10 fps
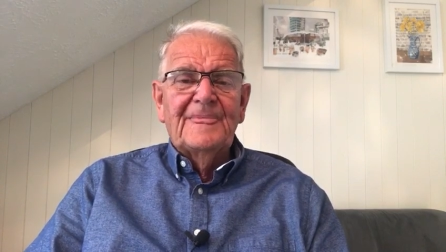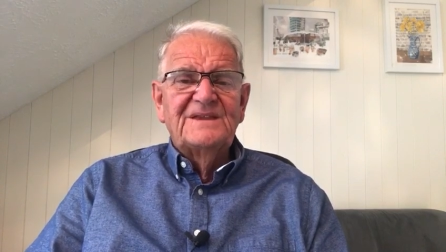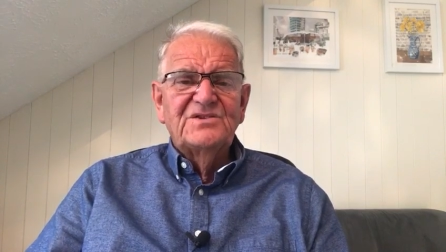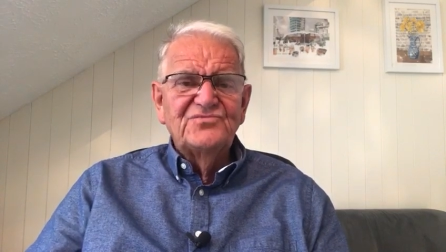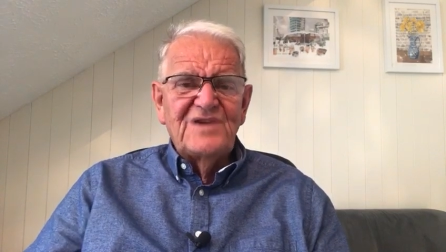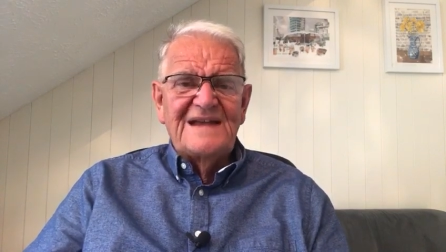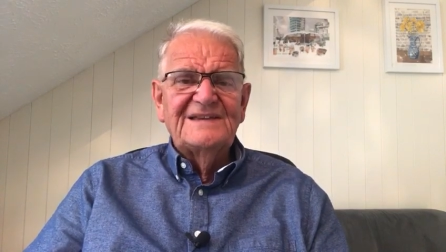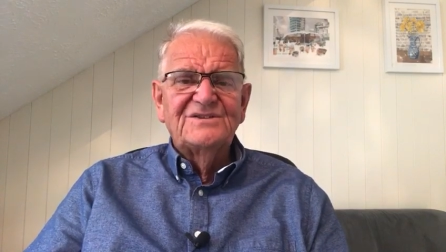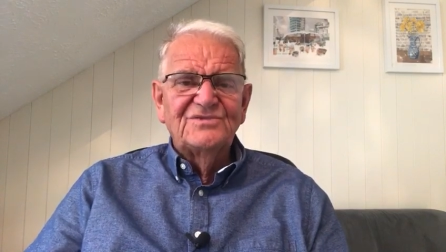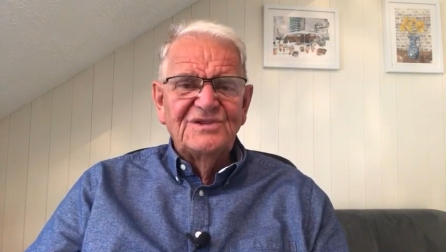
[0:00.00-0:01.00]
It's a
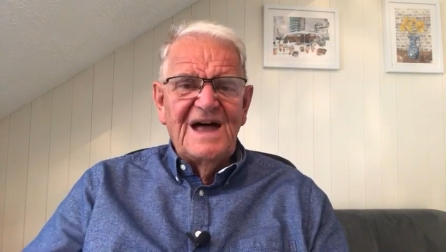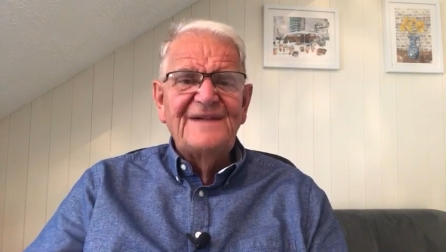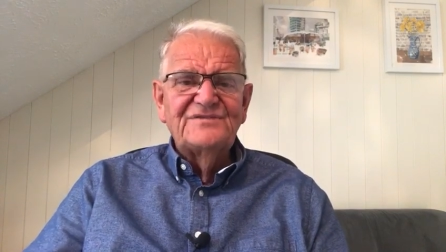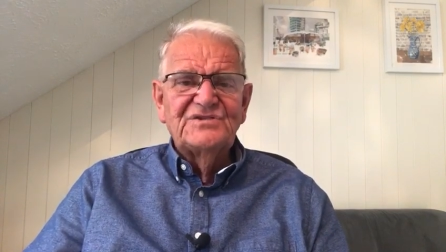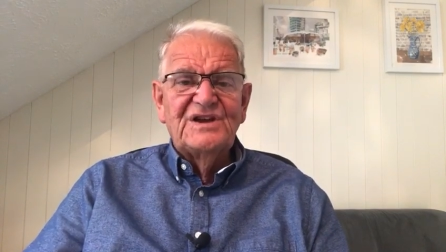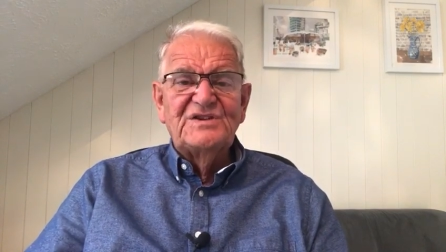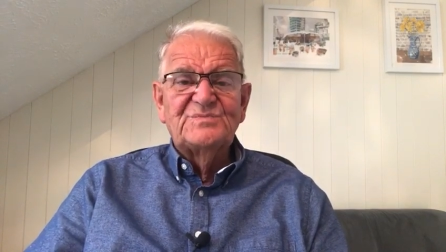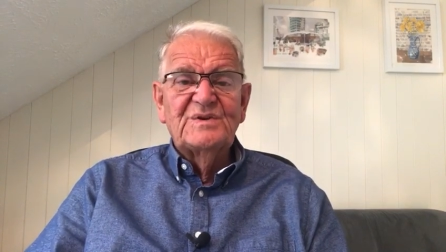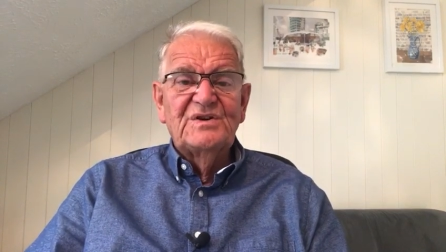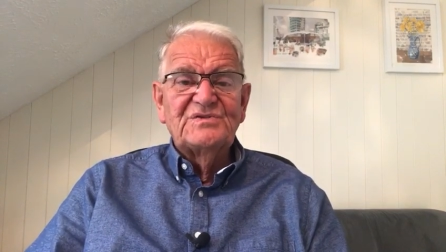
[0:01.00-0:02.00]
radical life
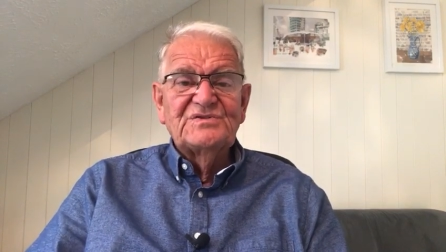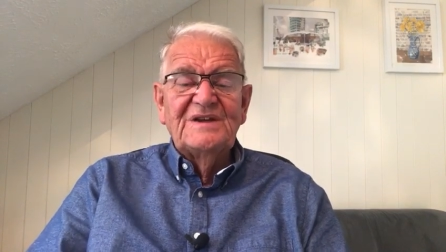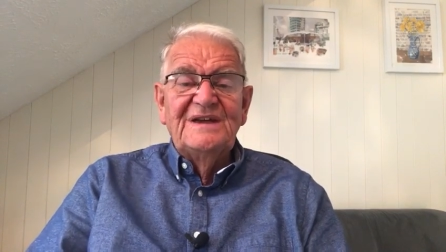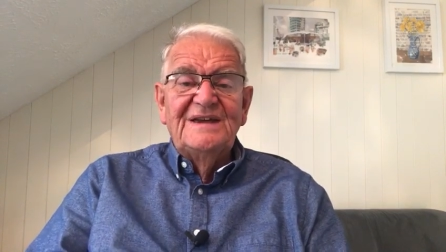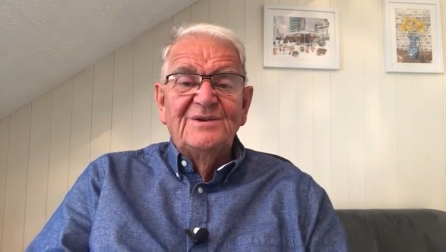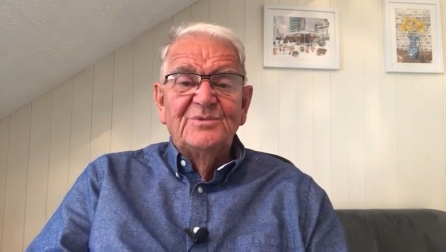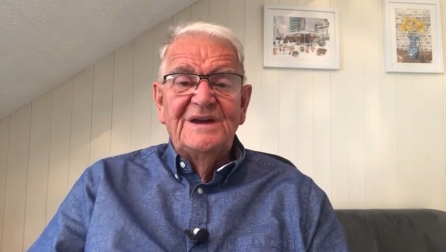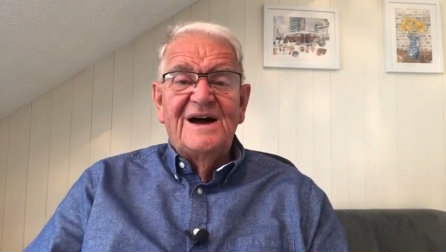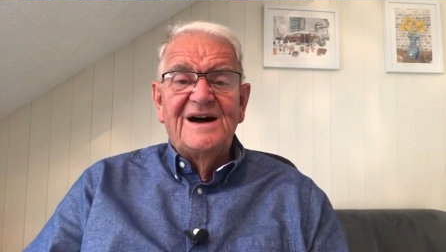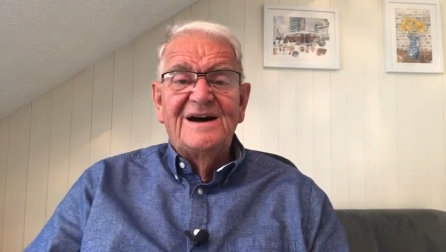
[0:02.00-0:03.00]
change because we
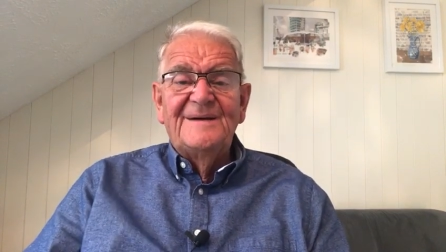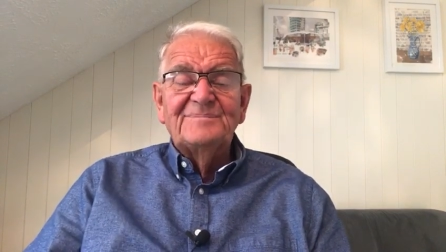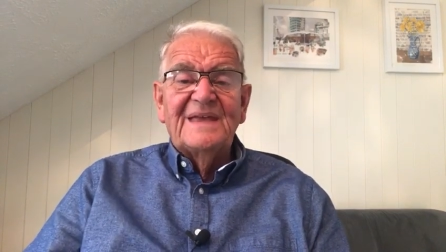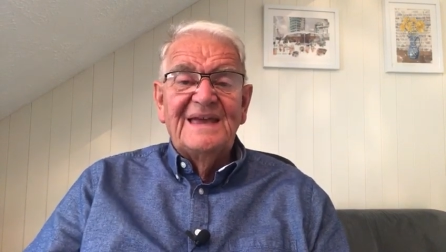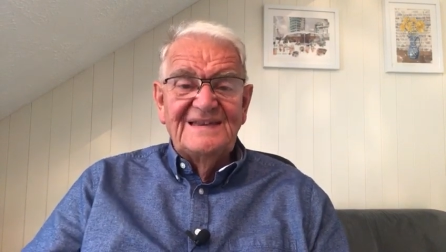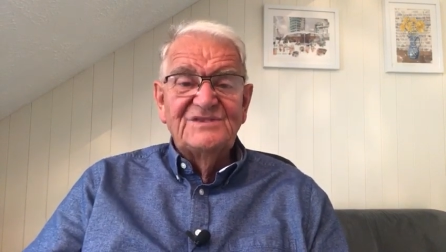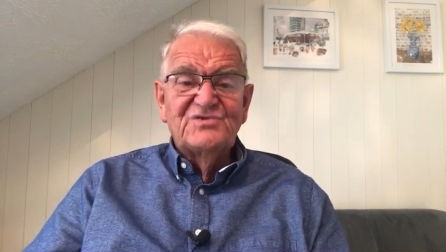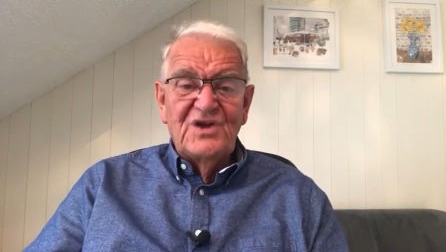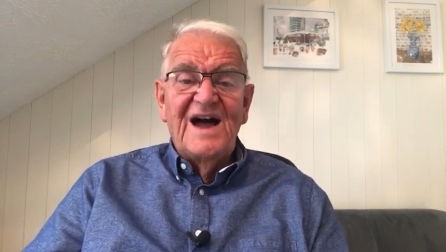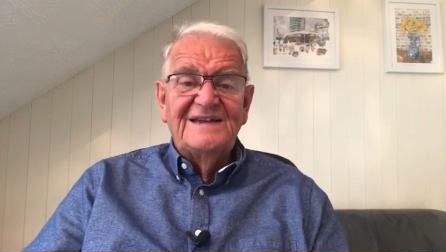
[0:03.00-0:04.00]
are in
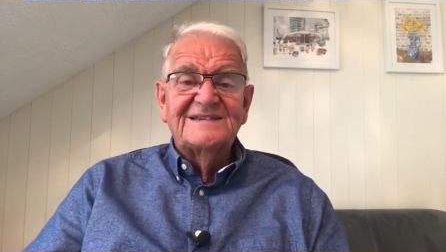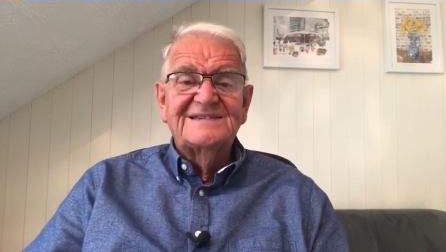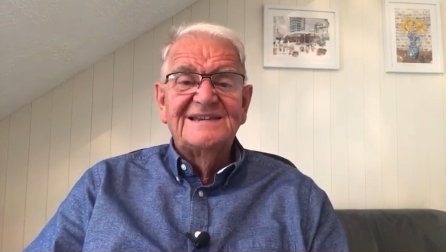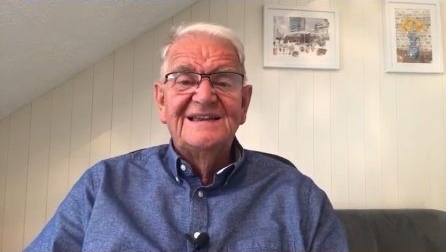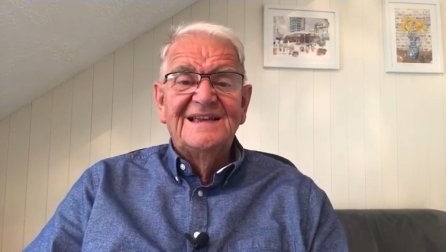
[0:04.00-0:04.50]
Christ.